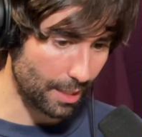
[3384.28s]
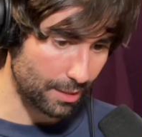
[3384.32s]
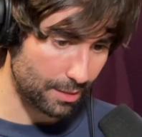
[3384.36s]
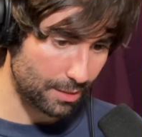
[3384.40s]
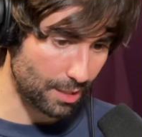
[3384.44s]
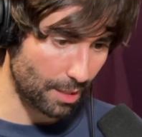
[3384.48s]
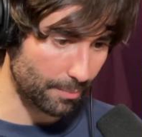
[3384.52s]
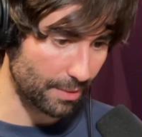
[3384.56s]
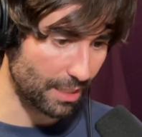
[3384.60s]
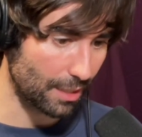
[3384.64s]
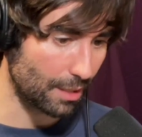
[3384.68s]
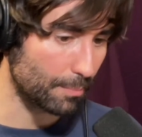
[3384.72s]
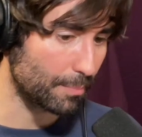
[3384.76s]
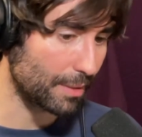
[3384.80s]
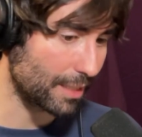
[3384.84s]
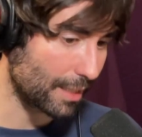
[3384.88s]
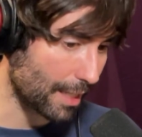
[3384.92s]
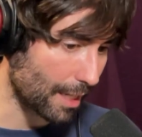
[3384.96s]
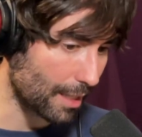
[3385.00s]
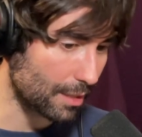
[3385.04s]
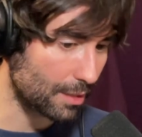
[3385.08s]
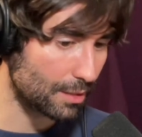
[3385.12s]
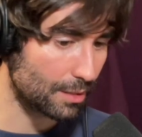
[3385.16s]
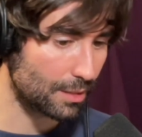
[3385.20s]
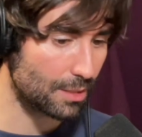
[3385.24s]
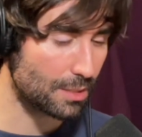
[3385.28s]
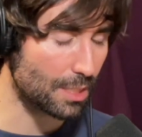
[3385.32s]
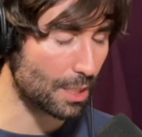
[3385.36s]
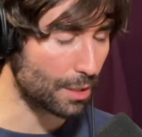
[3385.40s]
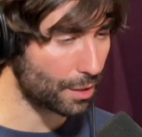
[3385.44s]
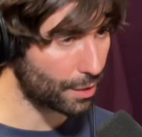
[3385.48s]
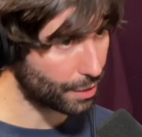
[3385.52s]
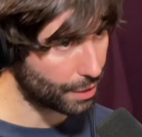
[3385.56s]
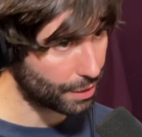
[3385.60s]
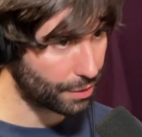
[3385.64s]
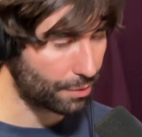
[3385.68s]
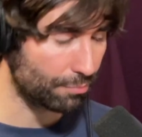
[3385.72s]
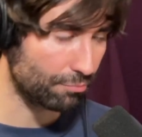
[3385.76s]
dominated. But again, it's a
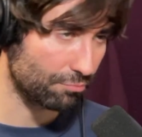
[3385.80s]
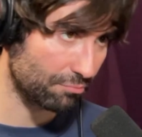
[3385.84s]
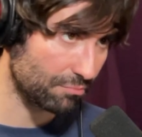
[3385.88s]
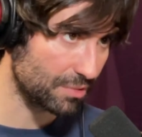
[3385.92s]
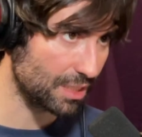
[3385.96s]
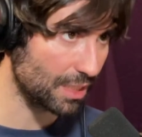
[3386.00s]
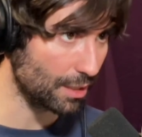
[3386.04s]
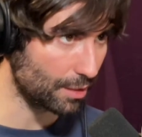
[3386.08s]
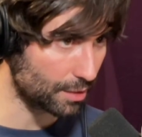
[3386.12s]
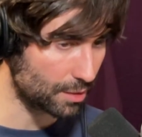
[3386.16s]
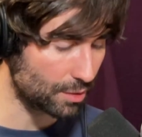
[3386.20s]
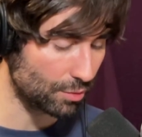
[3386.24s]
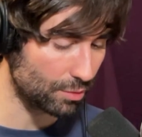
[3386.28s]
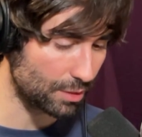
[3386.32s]
tier 2,